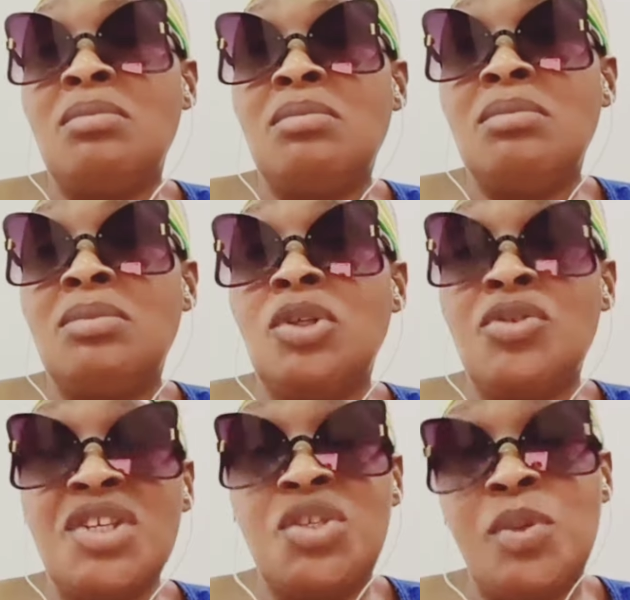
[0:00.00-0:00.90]

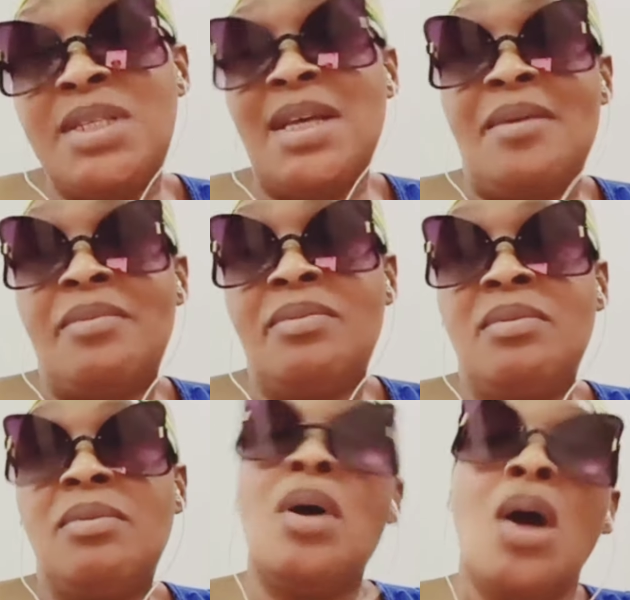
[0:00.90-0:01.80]
Lori Twitter.
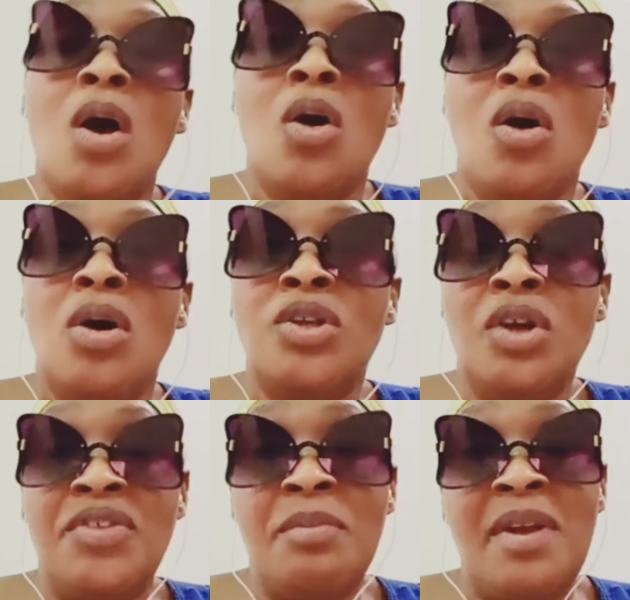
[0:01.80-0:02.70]

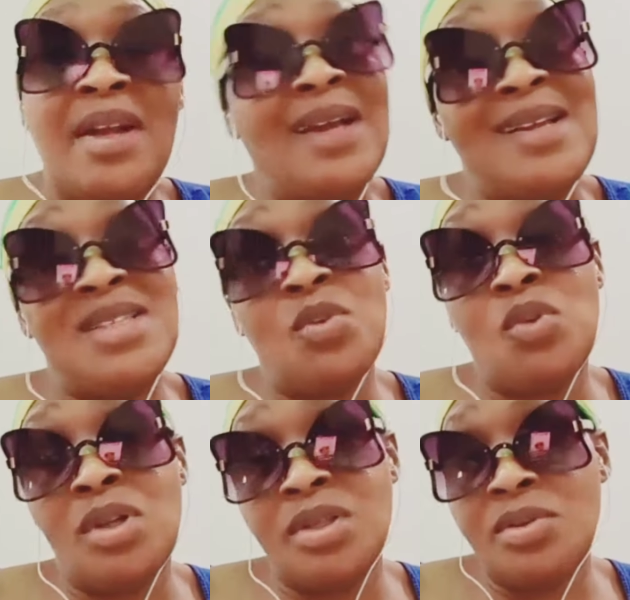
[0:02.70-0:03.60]
North American at the
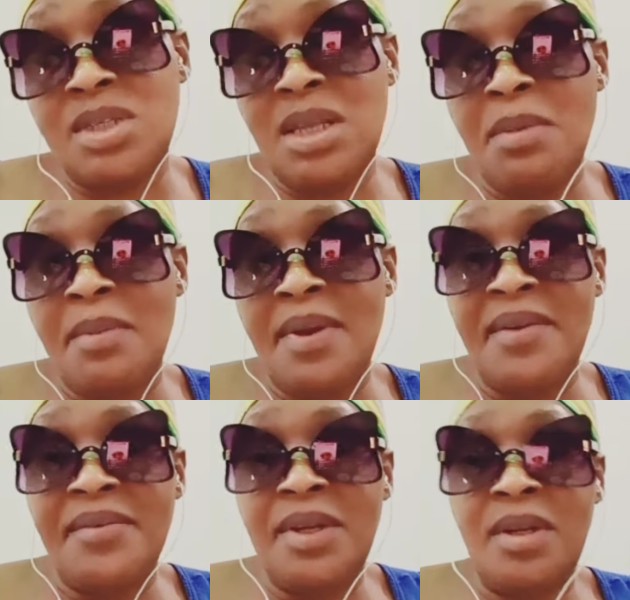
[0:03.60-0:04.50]
world news dem
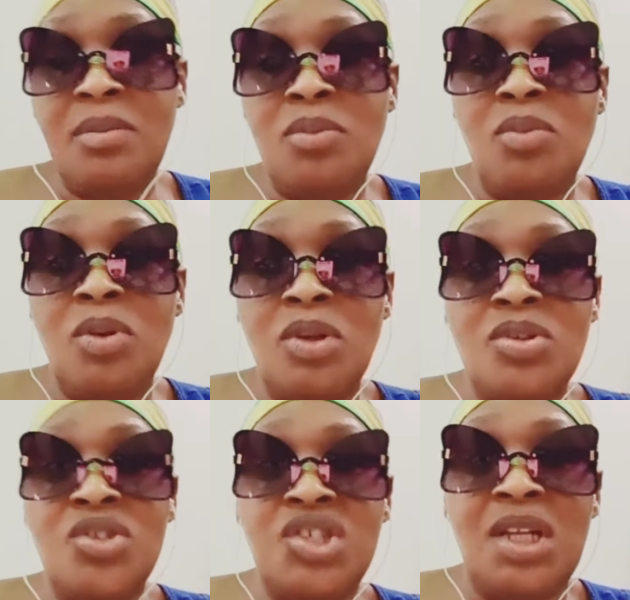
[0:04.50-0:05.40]
amari. Gbogbo nkan to
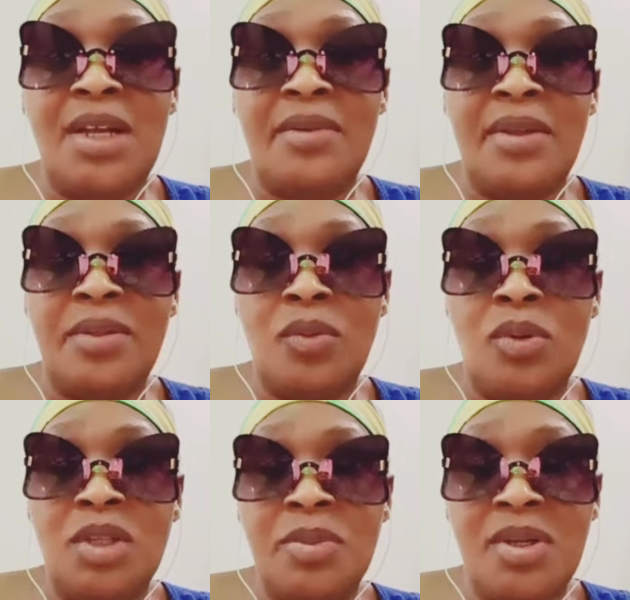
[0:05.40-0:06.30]
nsele around the
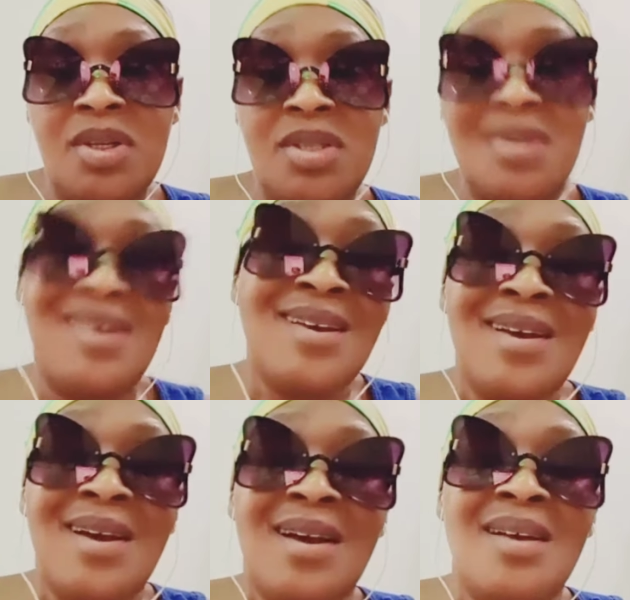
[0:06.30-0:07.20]
world because
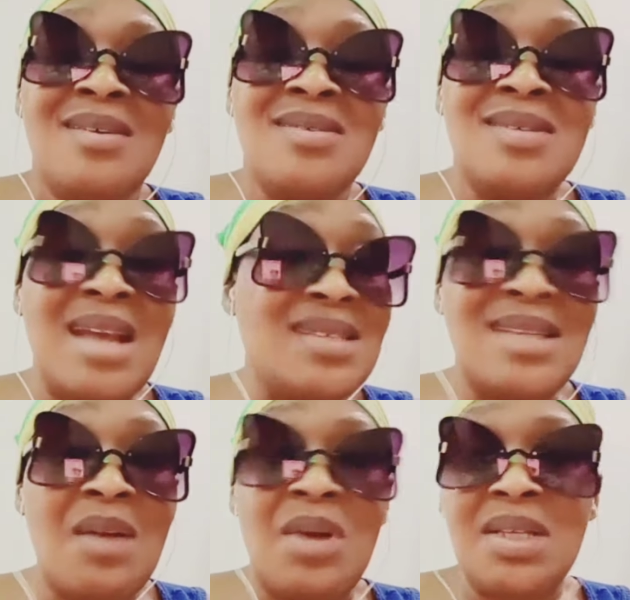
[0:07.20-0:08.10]
states
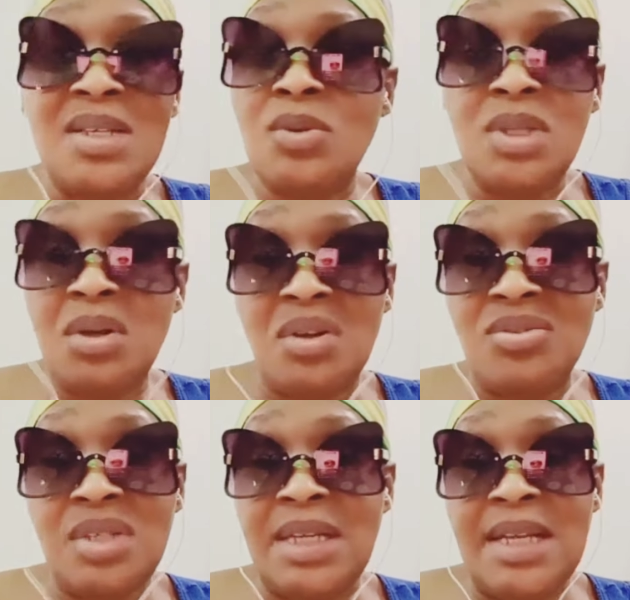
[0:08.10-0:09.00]
ta wa nsi ko si nkan to
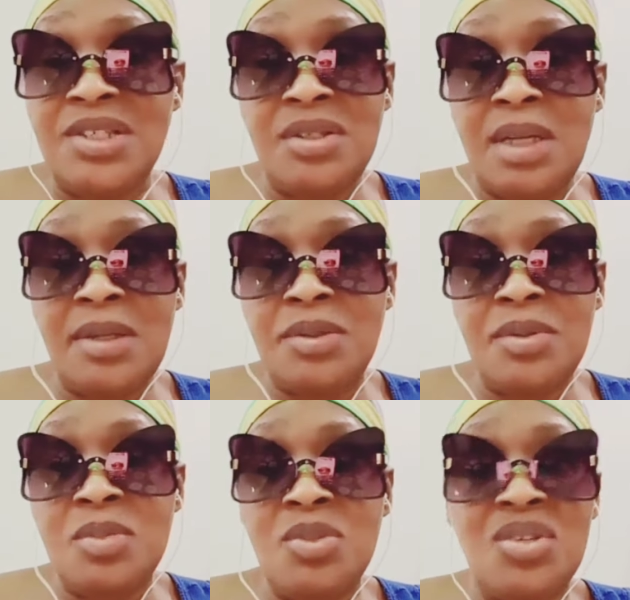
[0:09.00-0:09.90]
nje Nigerian
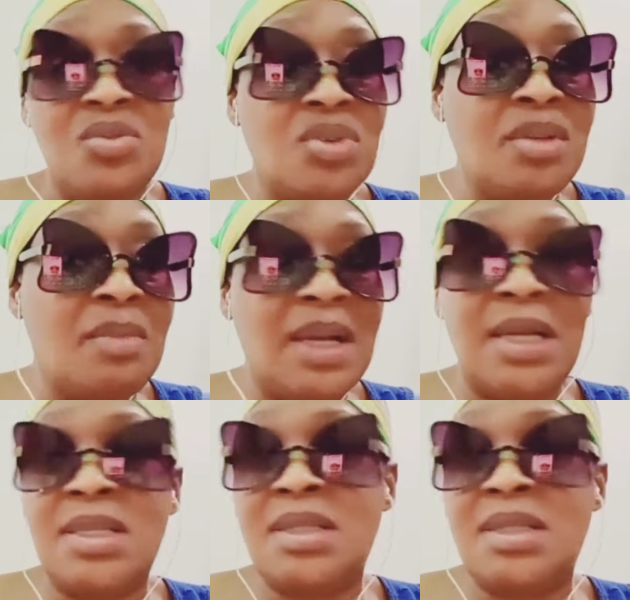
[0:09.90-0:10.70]
news. Mo ti kuro ni market